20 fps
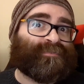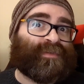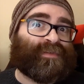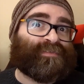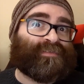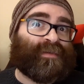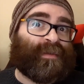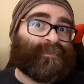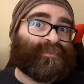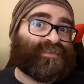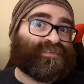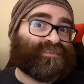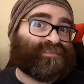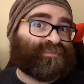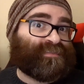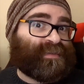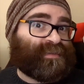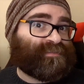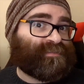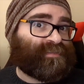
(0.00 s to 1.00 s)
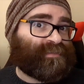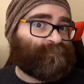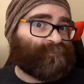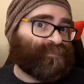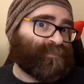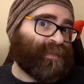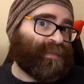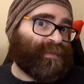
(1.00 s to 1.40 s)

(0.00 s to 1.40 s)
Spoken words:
Vertumnus Caesar,